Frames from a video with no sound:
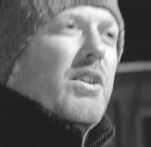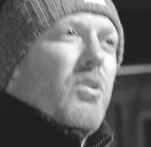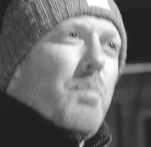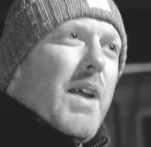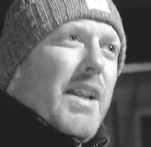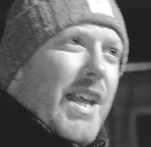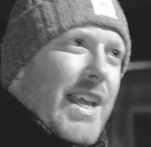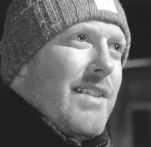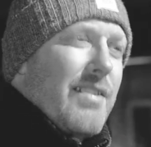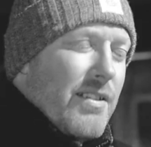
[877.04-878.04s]
to spread
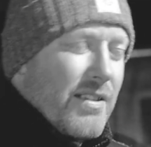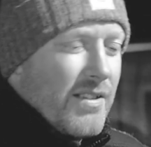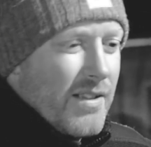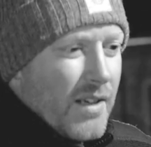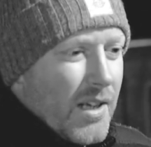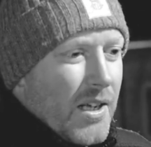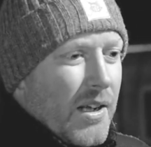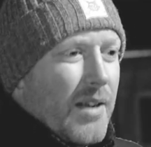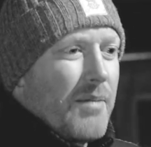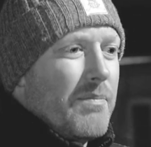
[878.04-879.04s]
hate,
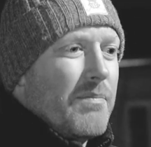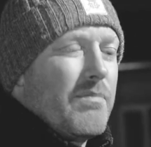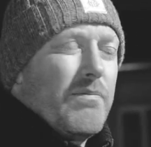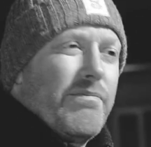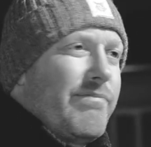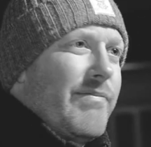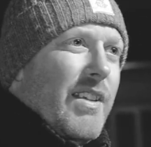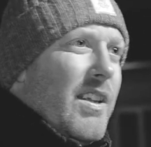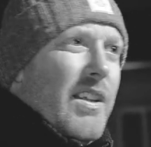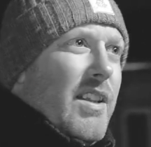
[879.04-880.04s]

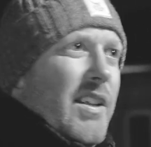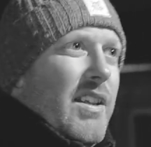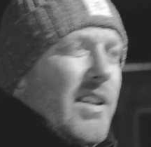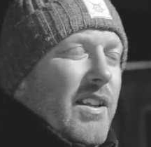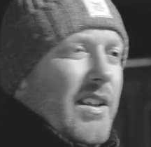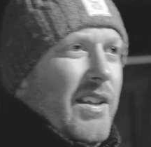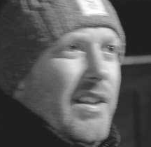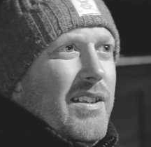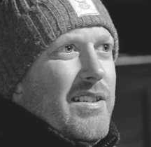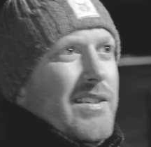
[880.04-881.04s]

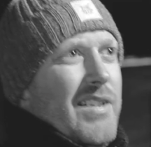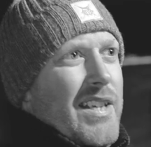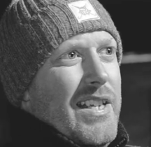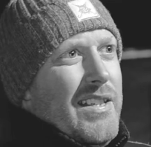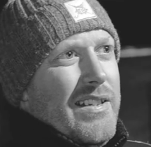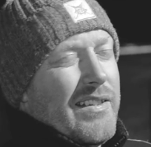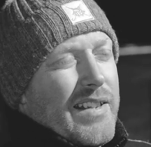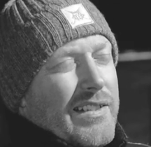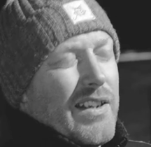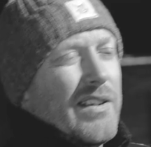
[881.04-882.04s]

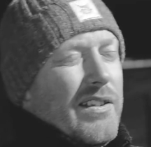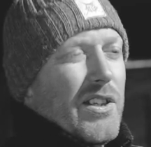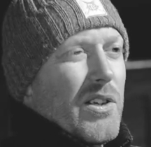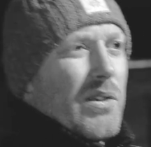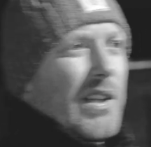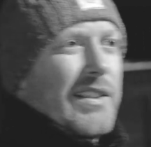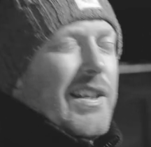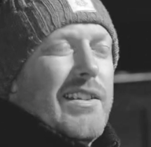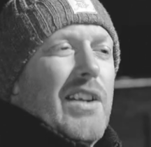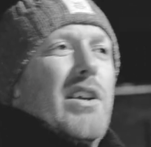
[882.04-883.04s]
that they're, you know, like,
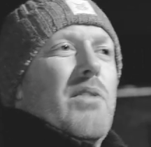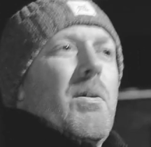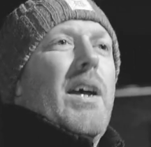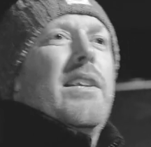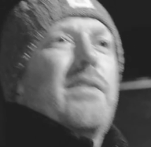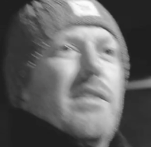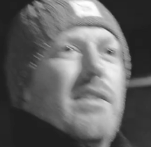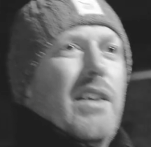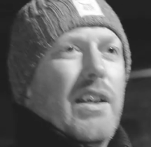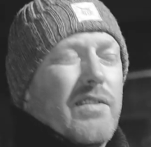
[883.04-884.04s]
that they're not right.
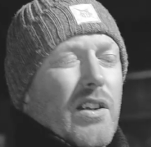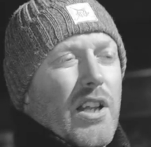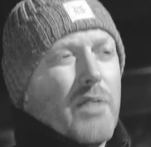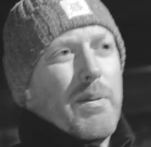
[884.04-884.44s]
It's a lot of